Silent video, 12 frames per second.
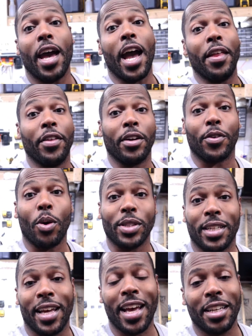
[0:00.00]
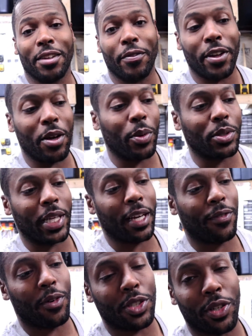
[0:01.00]
And then, of course, at the end of the video, we're going to take
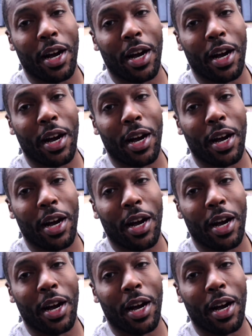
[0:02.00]
it for a